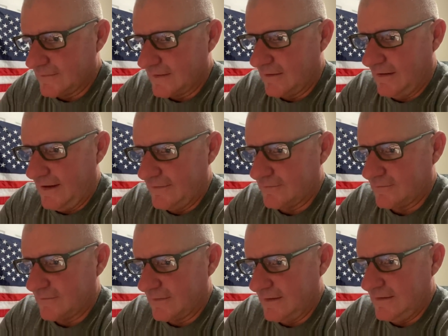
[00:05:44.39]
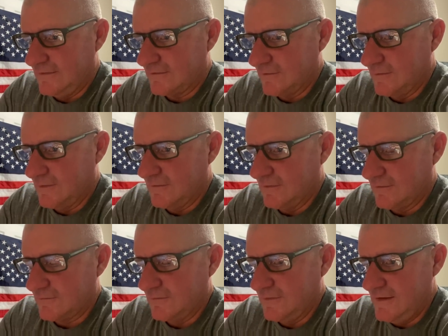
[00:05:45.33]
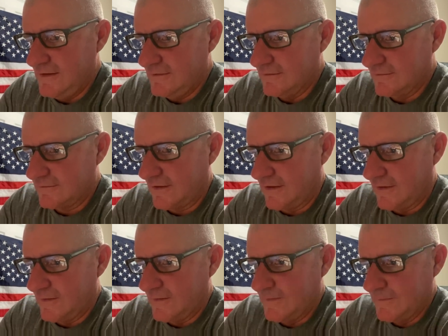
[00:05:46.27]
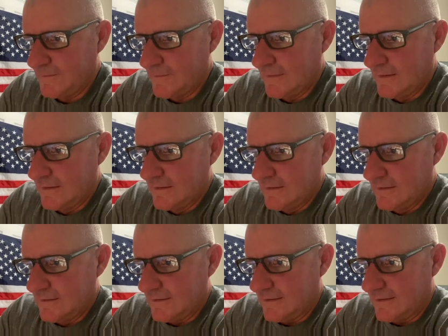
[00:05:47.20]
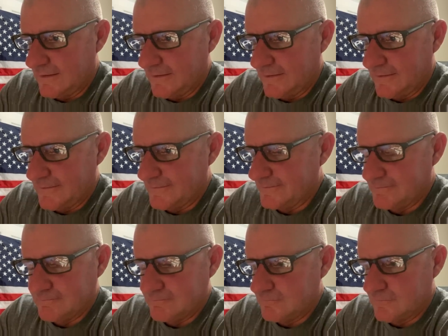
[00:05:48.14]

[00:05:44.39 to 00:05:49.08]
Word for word: I had some things come up this week that's kind of um,